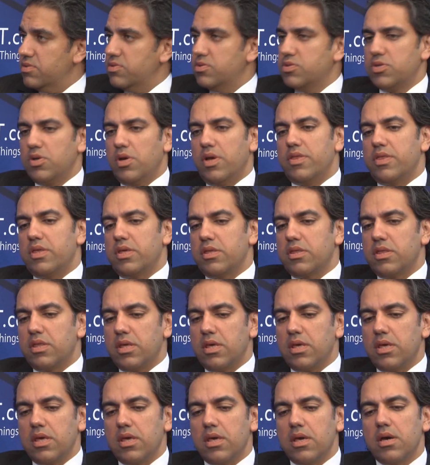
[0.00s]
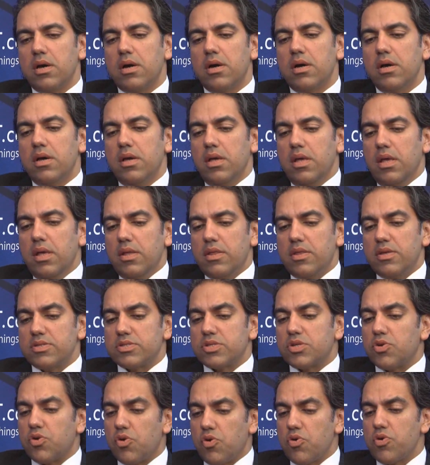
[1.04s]
So I think there's
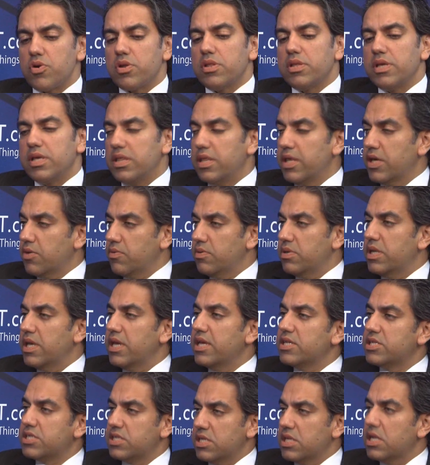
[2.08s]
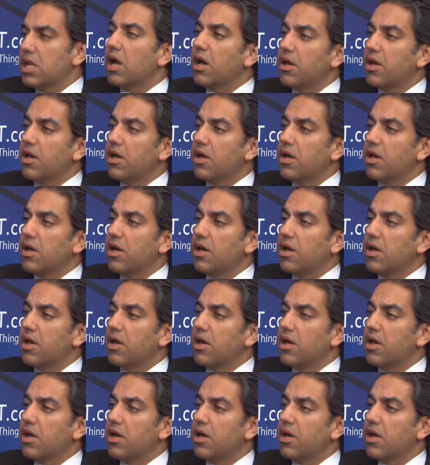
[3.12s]
an orderly liquidation